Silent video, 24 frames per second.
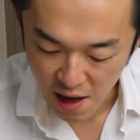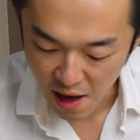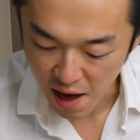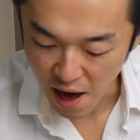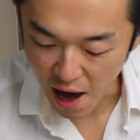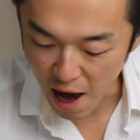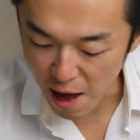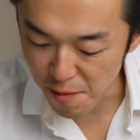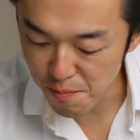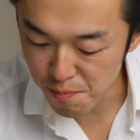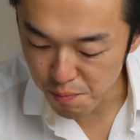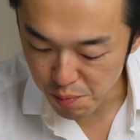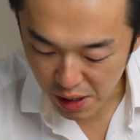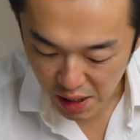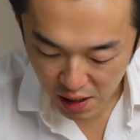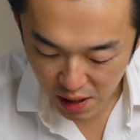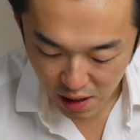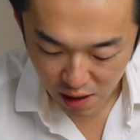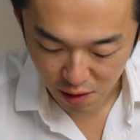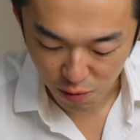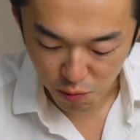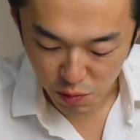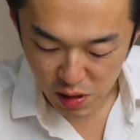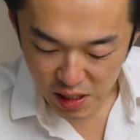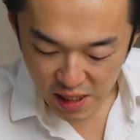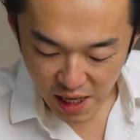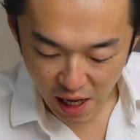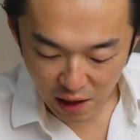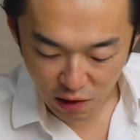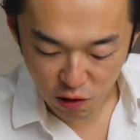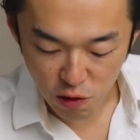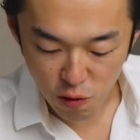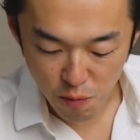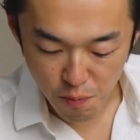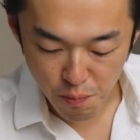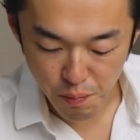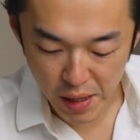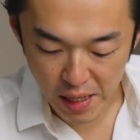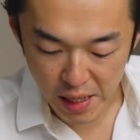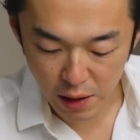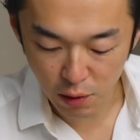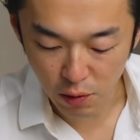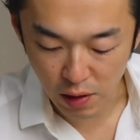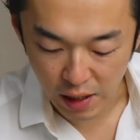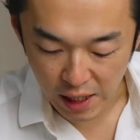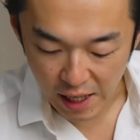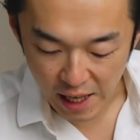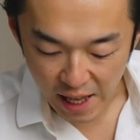and B, we get to
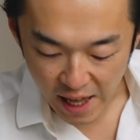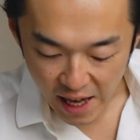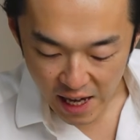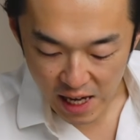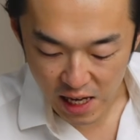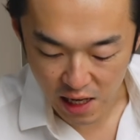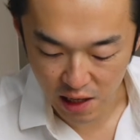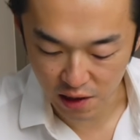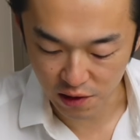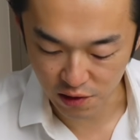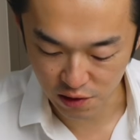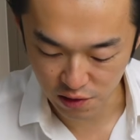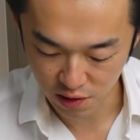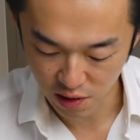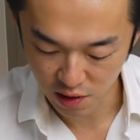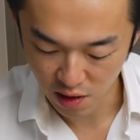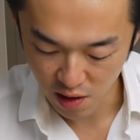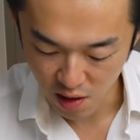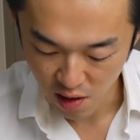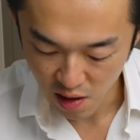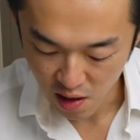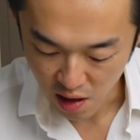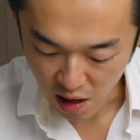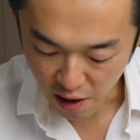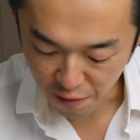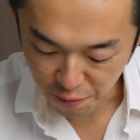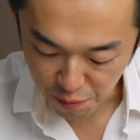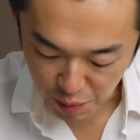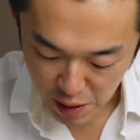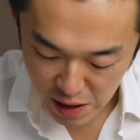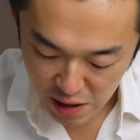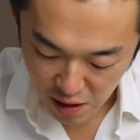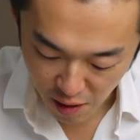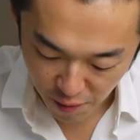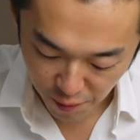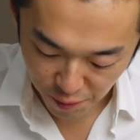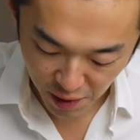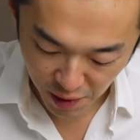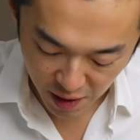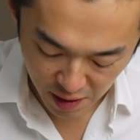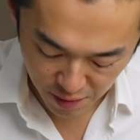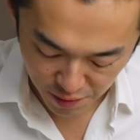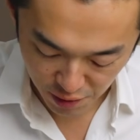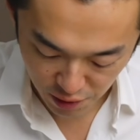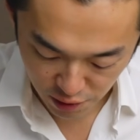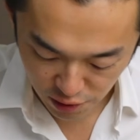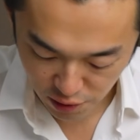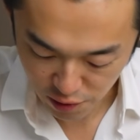build layers of peanut
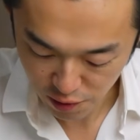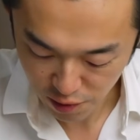flavors.